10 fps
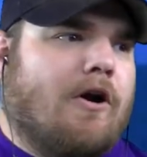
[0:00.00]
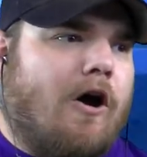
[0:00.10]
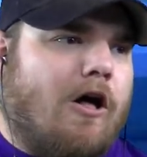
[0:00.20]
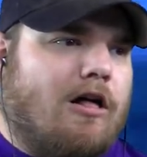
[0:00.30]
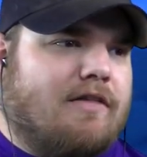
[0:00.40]

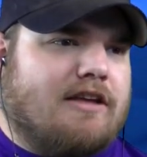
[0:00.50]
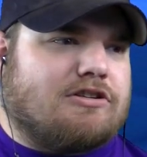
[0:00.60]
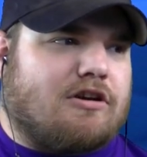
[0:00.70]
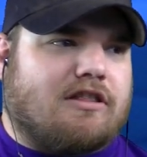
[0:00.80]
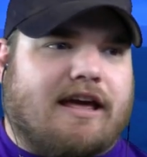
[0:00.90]
All of
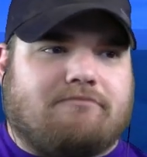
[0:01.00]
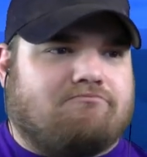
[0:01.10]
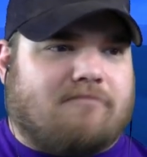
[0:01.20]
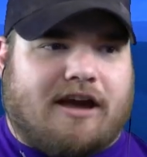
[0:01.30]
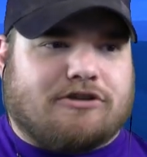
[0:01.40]
these look like
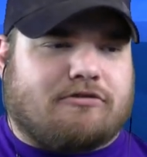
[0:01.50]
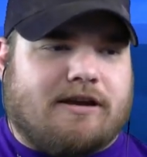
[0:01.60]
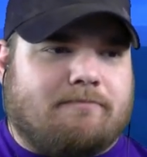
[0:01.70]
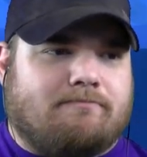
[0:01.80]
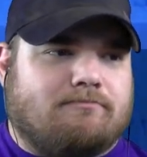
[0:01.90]
ice
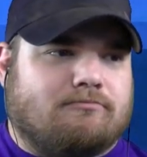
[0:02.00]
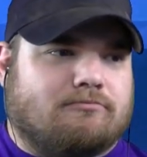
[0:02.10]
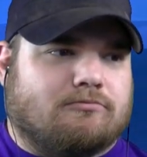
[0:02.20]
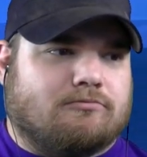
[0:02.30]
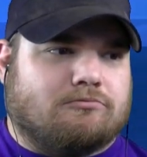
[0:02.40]
cream,
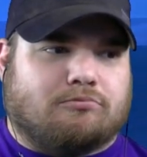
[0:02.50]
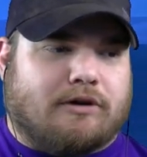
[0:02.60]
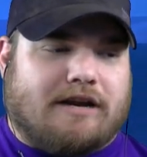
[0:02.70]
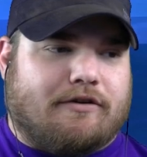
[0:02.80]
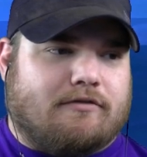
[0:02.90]

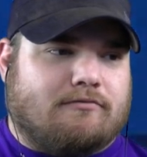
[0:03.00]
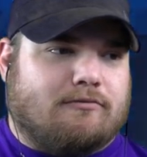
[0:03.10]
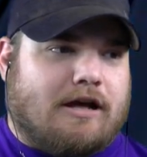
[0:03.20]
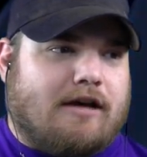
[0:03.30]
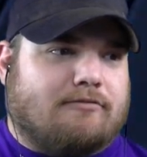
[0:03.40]
whatever.
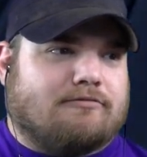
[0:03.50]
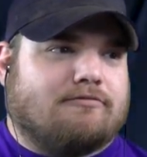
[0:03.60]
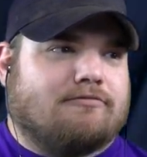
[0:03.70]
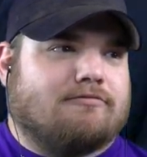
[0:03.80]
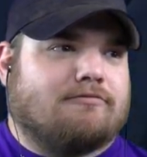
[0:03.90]
Whoa,
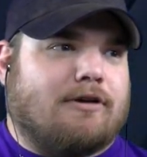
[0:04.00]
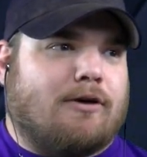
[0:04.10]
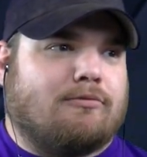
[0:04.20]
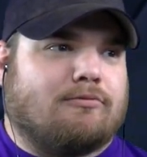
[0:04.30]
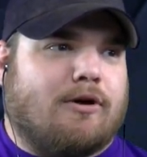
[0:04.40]

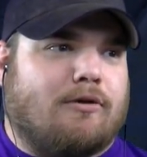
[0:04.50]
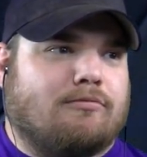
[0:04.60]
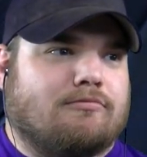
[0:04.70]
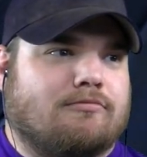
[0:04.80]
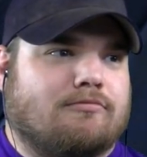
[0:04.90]
whoa,
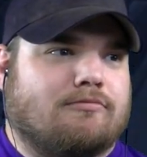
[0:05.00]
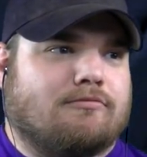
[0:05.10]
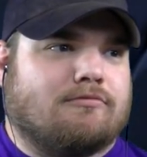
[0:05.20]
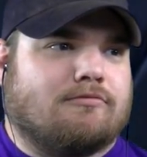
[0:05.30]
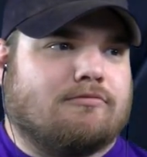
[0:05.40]
whoa.
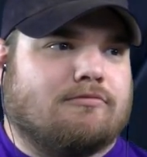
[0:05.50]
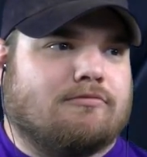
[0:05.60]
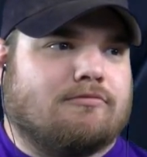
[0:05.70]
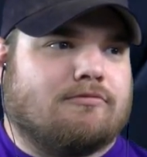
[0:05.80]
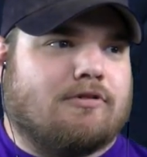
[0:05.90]

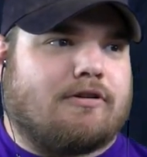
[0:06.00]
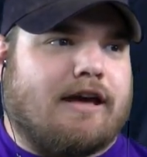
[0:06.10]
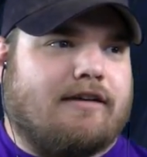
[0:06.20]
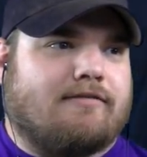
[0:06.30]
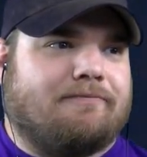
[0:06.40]

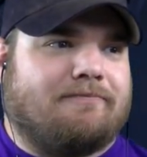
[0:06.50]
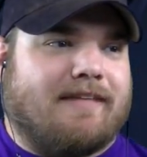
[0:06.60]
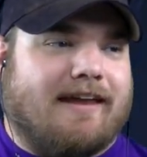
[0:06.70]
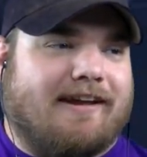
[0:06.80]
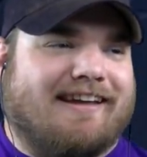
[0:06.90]
Okay,
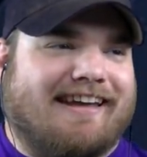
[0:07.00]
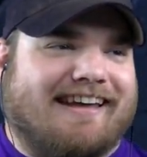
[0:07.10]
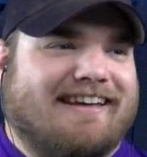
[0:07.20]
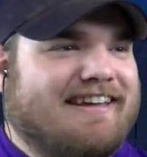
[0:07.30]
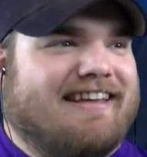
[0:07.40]

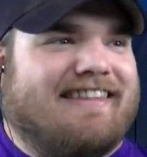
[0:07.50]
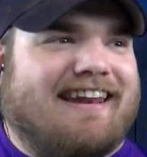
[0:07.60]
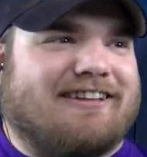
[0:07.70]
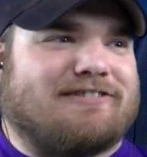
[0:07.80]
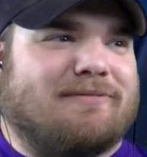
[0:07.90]
that ice